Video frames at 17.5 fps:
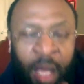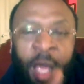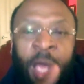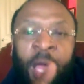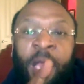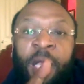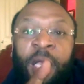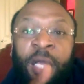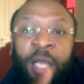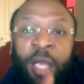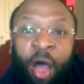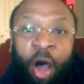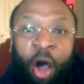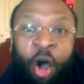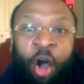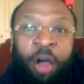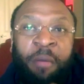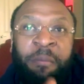
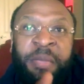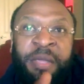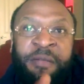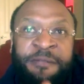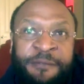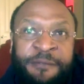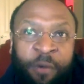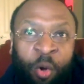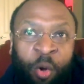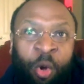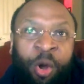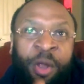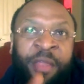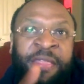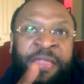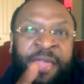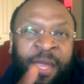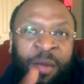long before
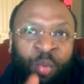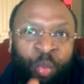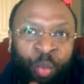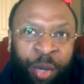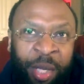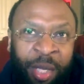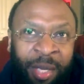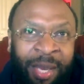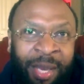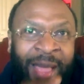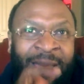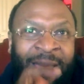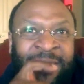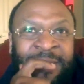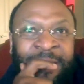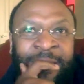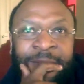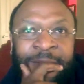they realize it.